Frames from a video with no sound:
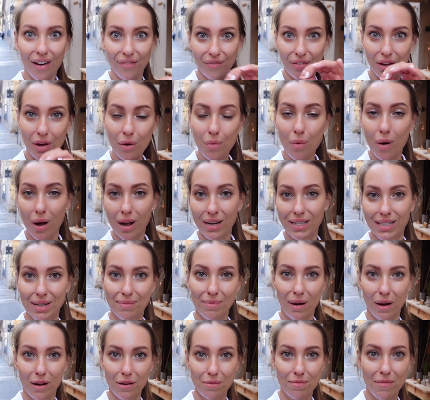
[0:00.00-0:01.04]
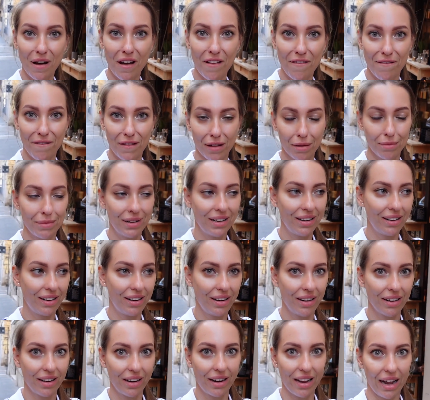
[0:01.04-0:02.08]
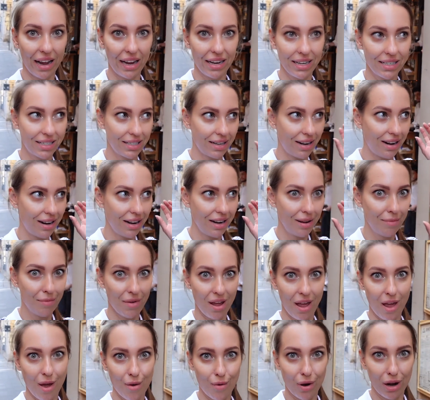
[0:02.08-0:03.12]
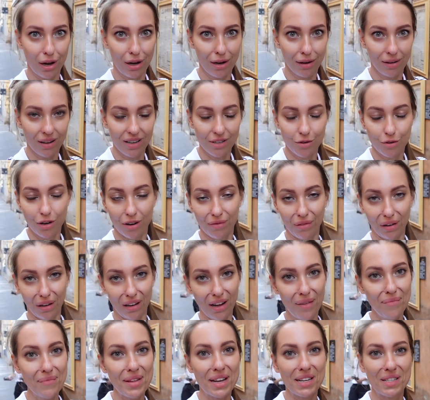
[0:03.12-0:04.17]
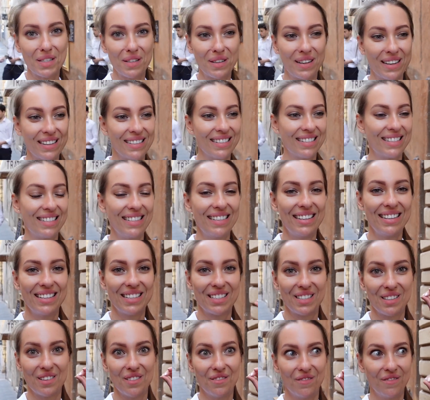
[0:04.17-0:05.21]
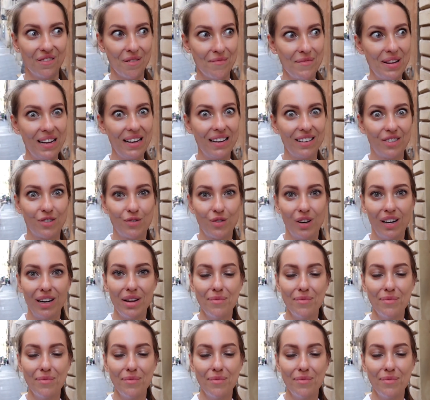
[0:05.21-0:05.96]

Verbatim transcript: few words about my filming gear, guys. I'm a regular traveler, as you can see, so for me it's really